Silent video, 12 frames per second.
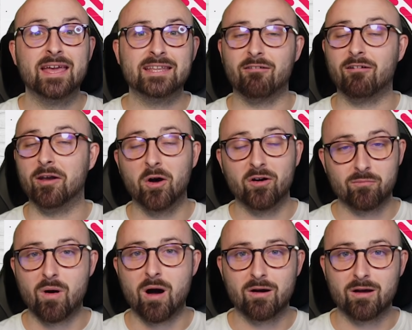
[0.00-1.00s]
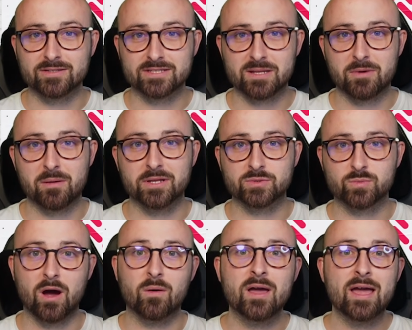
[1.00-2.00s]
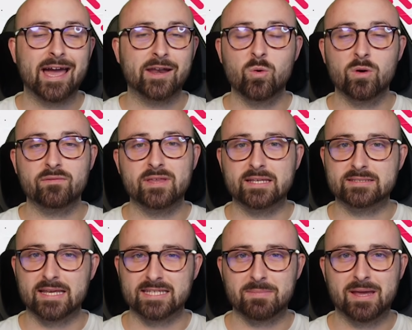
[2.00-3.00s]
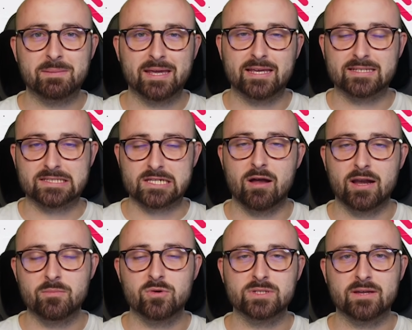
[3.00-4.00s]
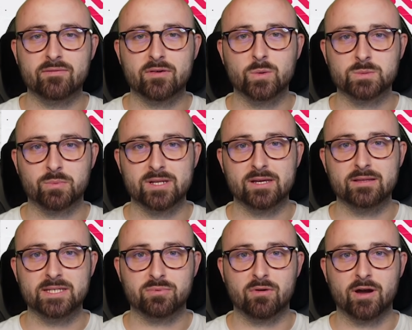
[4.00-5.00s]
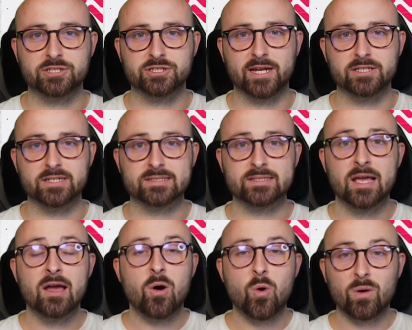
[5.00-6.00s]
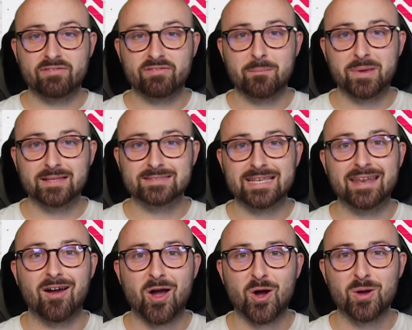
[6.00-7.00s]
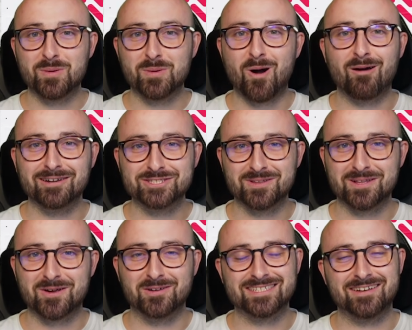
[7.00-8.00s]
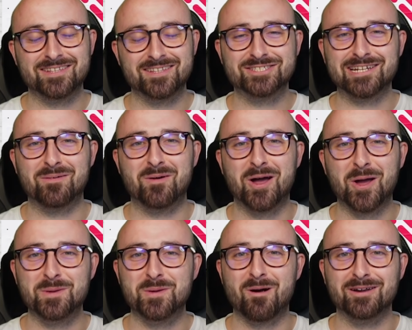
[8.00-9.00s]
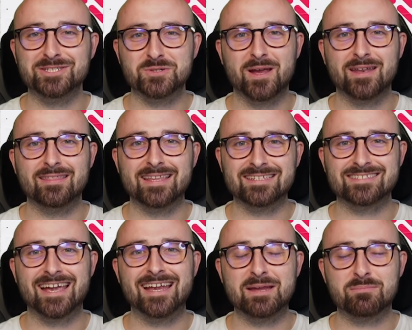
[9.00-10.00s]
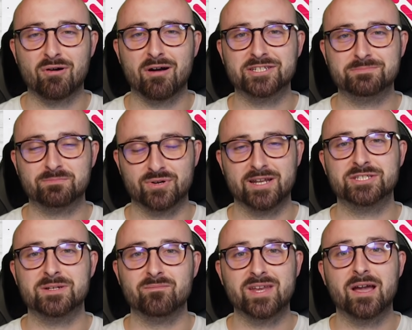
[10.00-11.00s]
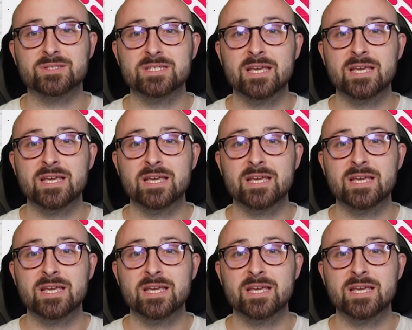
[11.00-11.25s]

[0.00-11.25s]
There are a lot of wildcards at the moment as well. And all of these things may make it slightly more difficult to predict these price changes. All of that being said, I hope you are enjoying the content on this channel. I hope you are enjoying these daily price prediction videos.